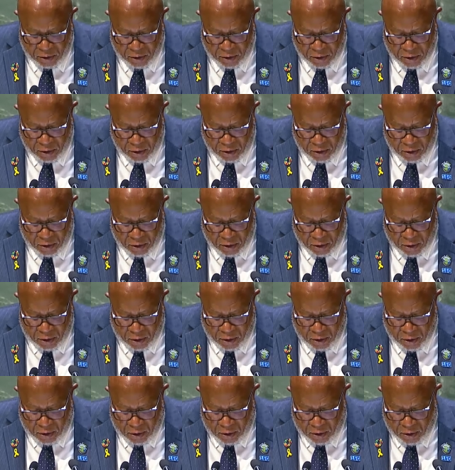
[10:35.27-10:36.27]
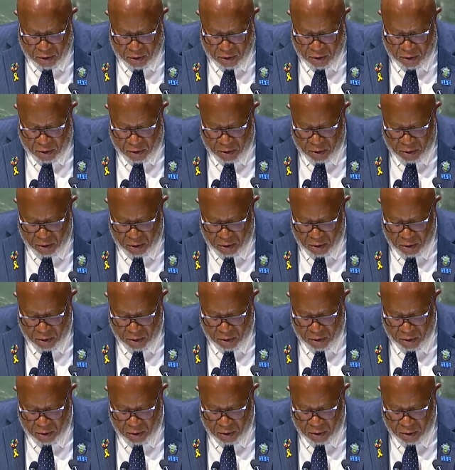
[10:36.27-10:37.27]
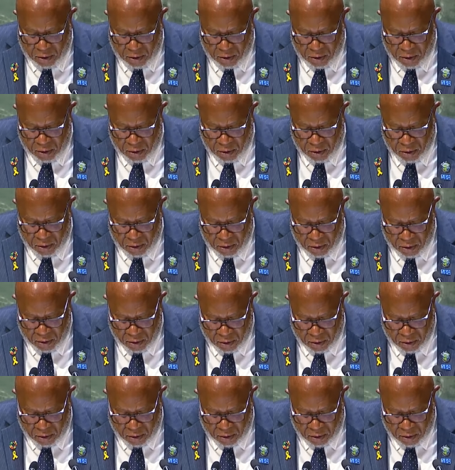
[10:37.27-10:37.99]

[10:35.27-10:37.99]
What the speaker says: No one is speaking in this clip.